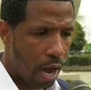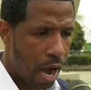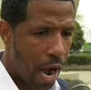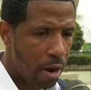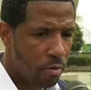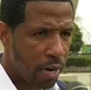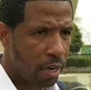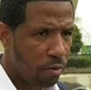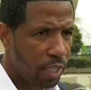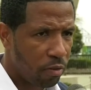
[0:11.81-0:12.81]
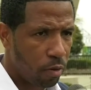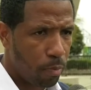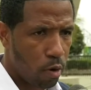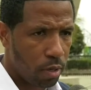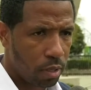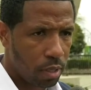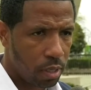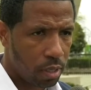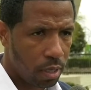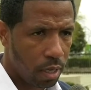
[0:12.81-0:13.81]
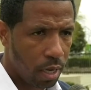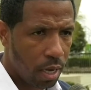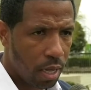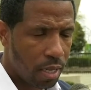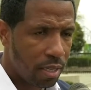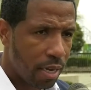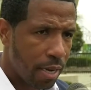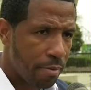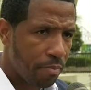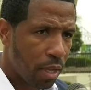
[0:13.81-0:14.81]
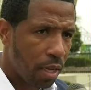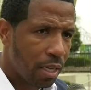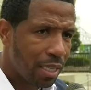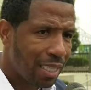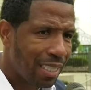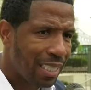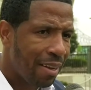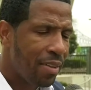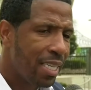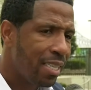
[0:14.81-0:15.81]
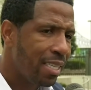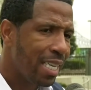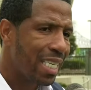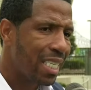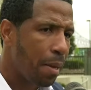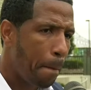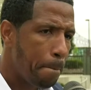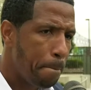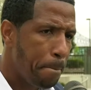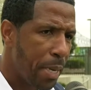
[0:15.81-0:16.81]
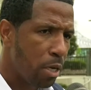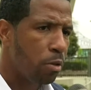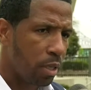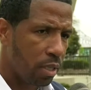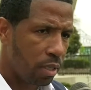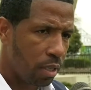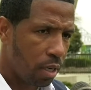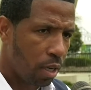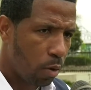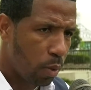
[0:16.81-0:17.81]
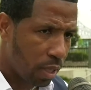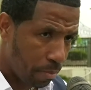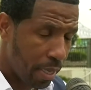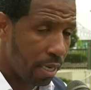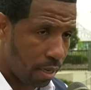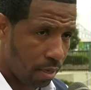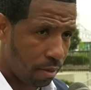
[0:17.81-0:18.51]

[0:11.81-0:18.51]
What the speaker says: I read a recent report that said 76 billion, with a B,